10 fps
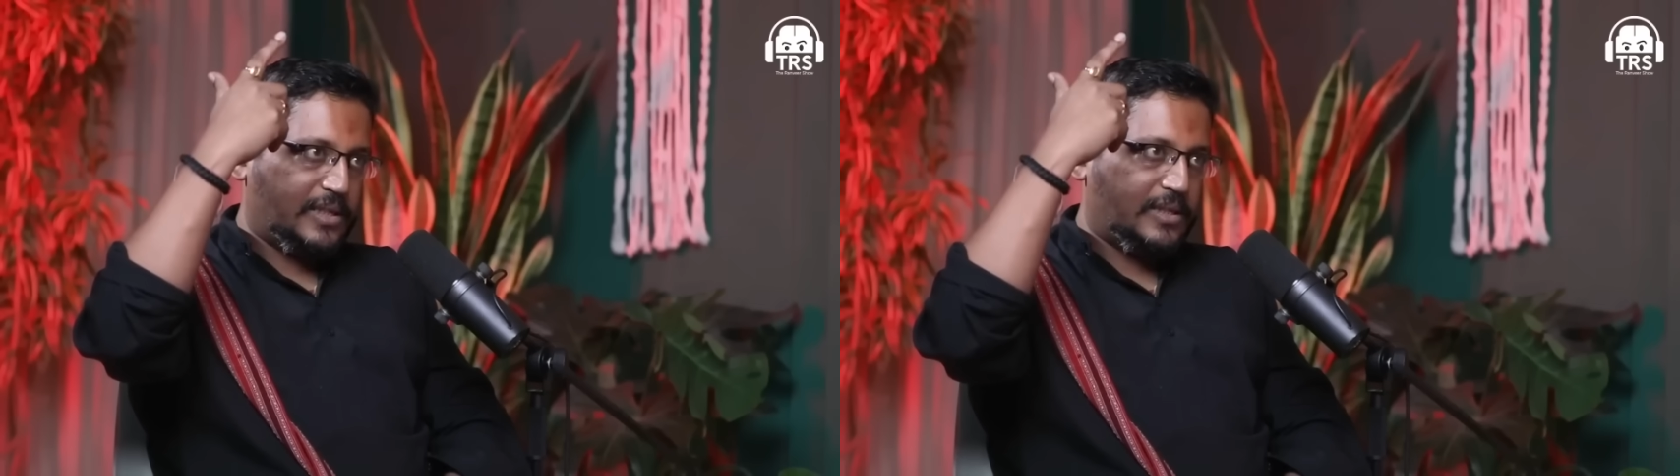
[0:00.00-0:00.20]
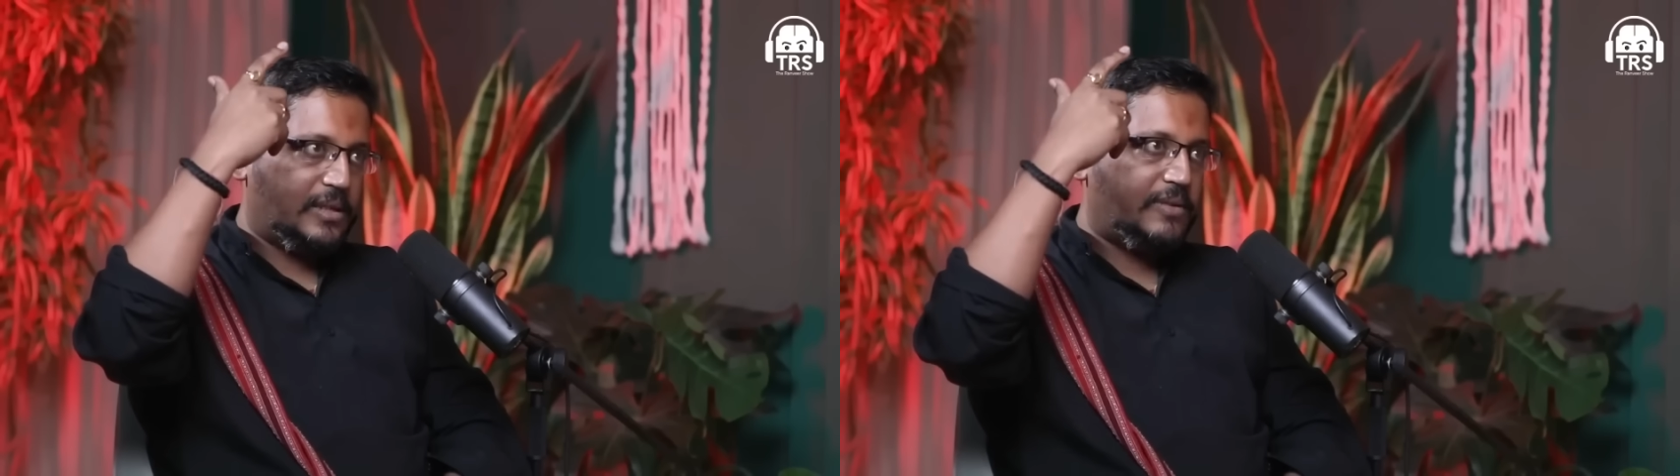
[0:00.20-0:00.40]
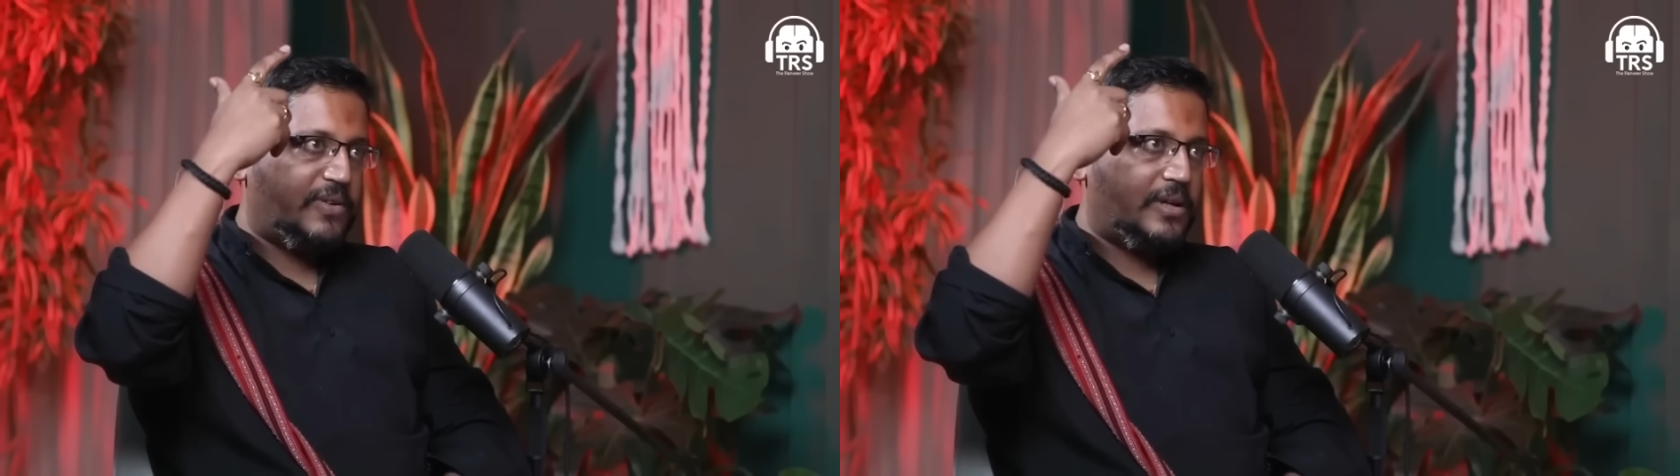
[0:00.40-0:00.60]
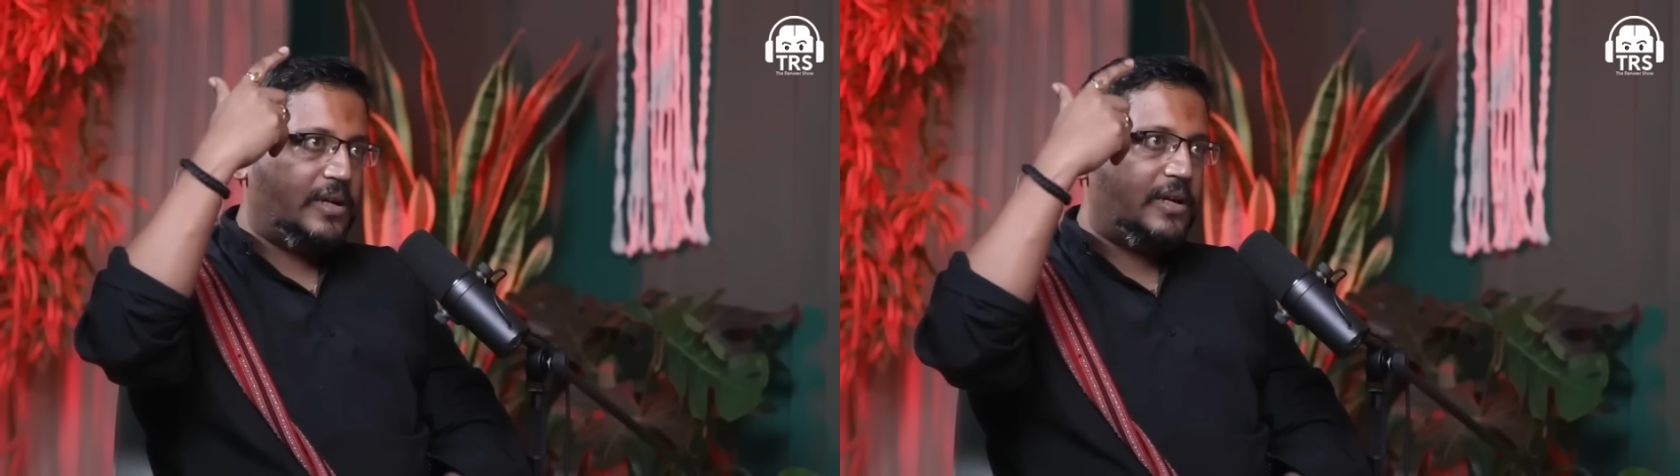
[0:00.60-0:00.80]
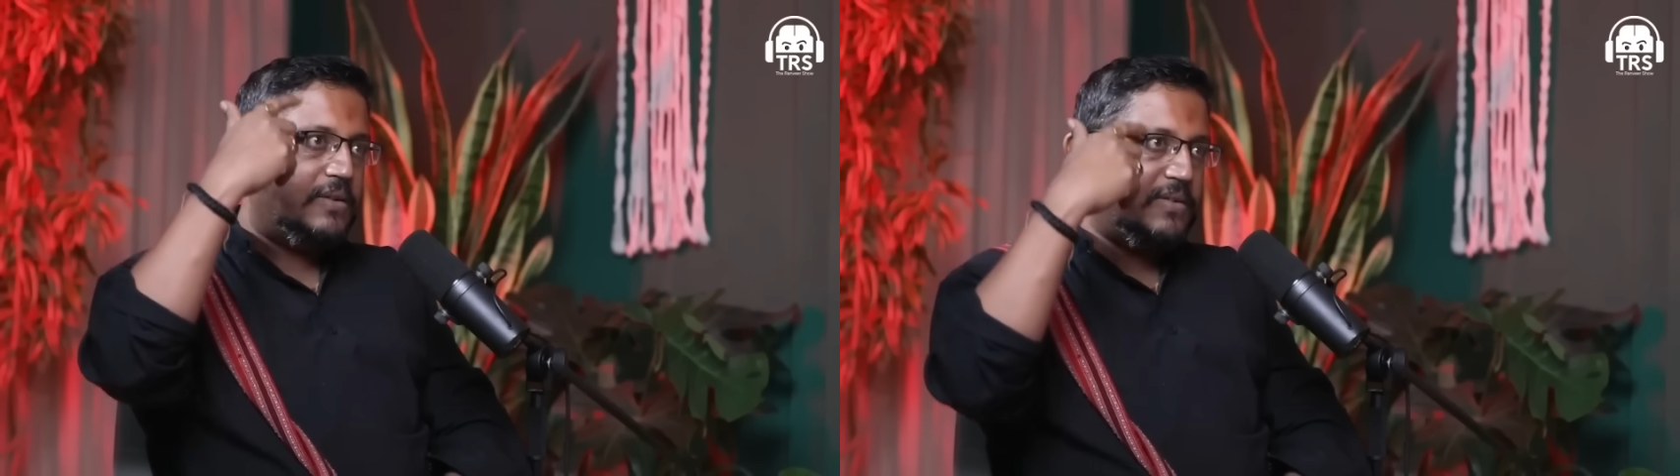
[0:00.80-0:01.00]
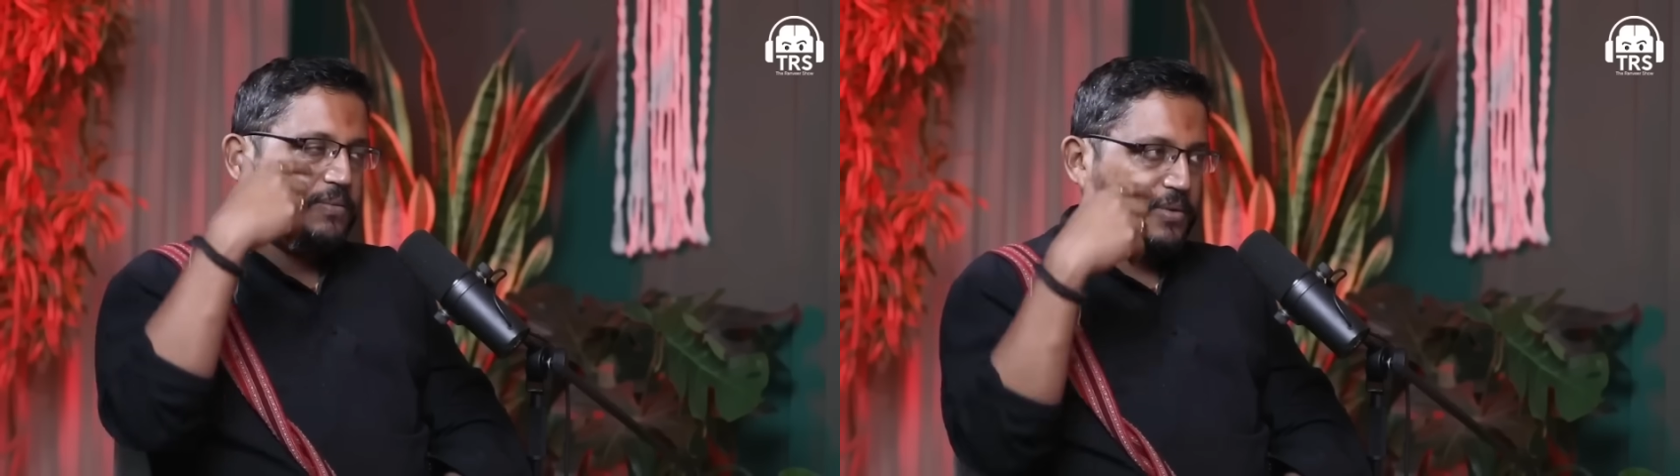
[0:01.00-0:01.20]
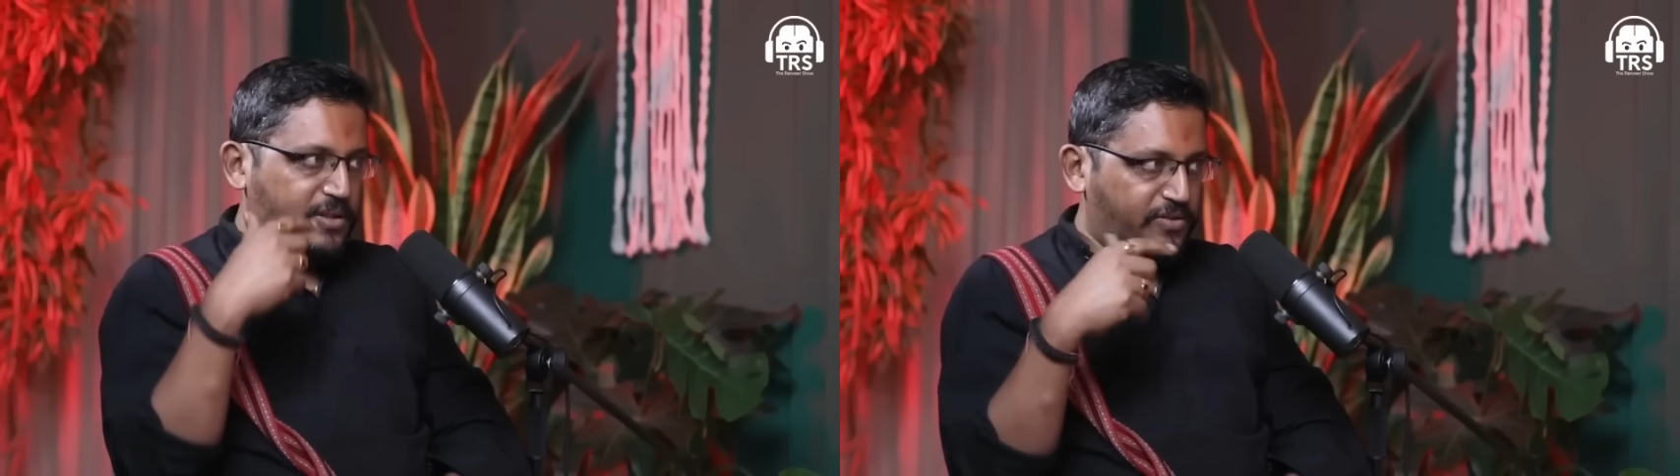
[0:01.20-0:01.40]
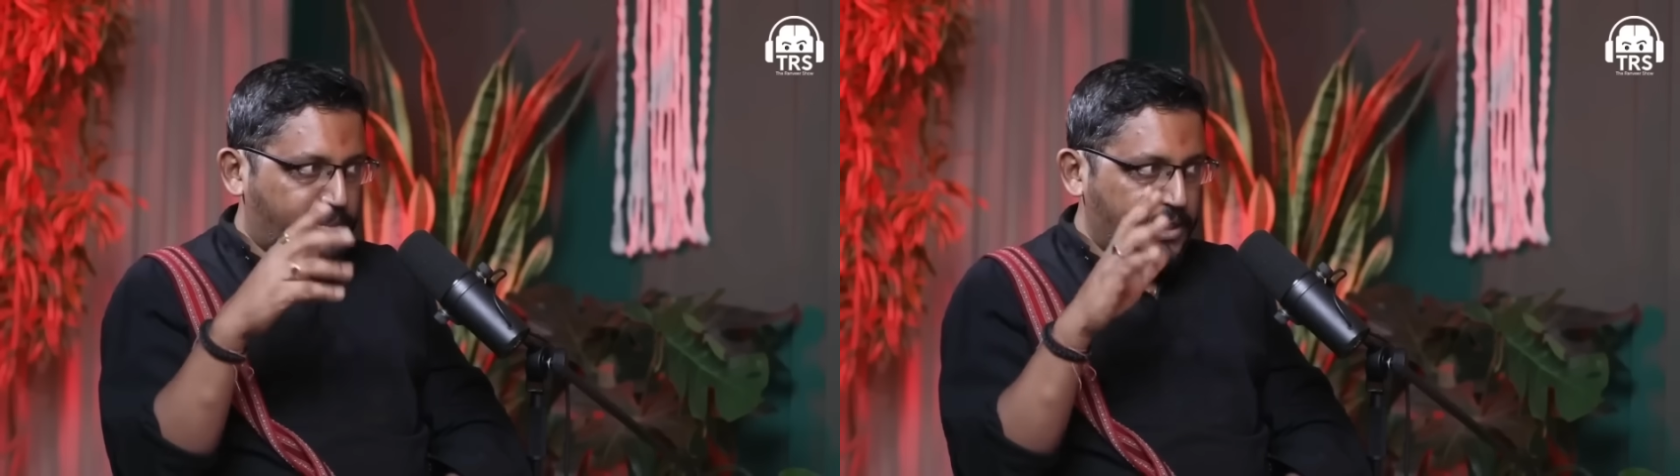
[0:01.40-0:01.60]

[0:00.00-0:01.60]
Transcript: If he is